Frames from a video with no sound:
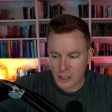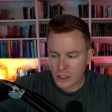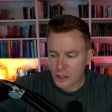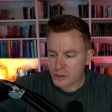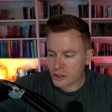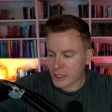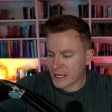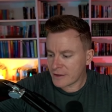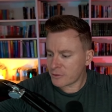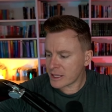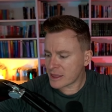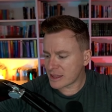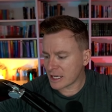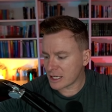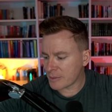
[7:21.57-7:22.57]
So if we
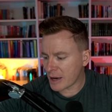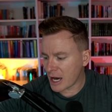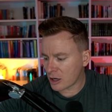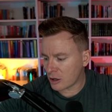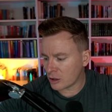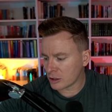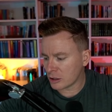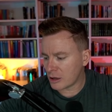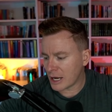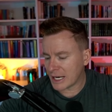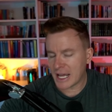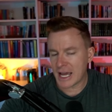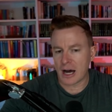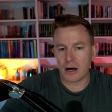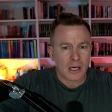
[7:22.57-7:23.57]
think about it online
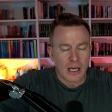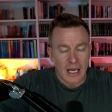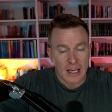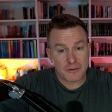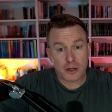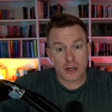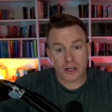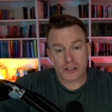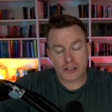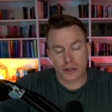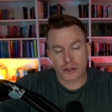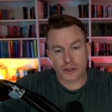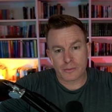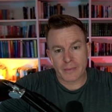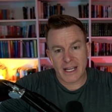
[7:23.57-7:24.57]
now, if you go to
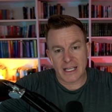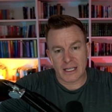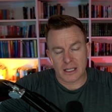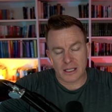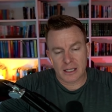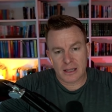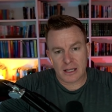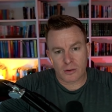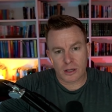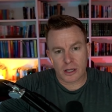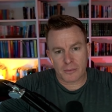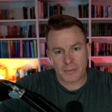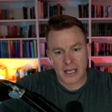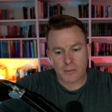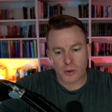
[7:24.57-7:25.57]
social media, there are a lot of
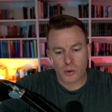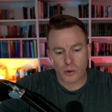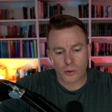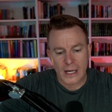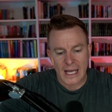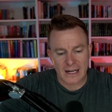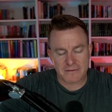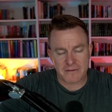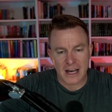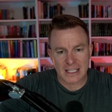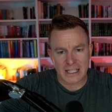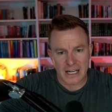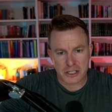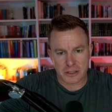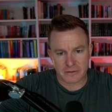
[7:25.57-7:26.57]
people who are getting
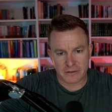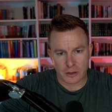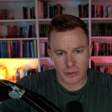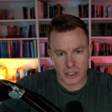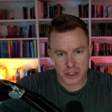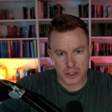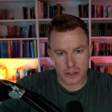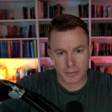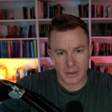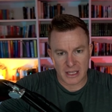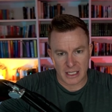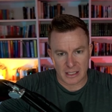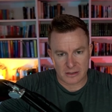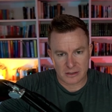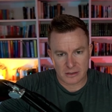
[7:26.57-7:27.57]
validation for doing stupid
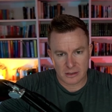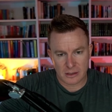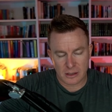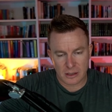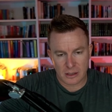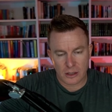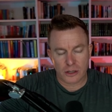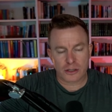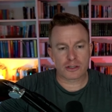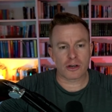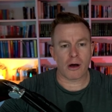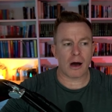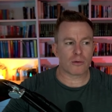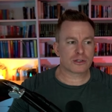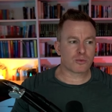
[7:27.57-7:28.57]
things. So
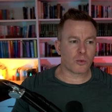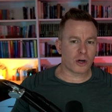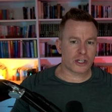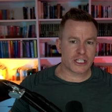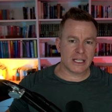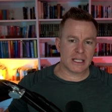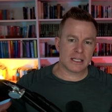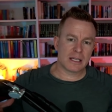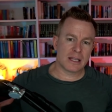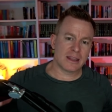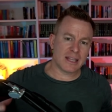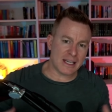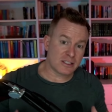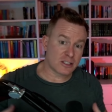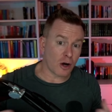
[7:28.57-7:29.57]
I was watching
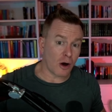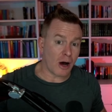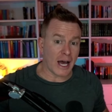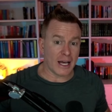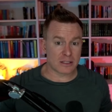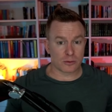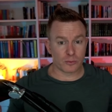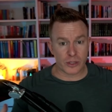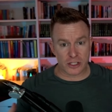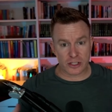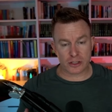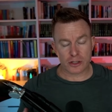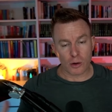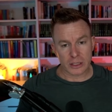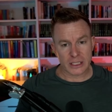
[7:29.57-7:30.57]
these guys with
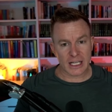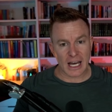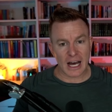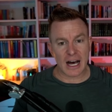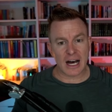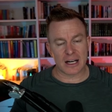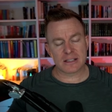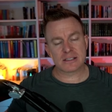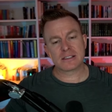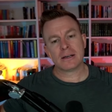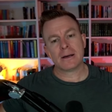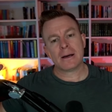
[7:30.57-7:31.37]
stolen cars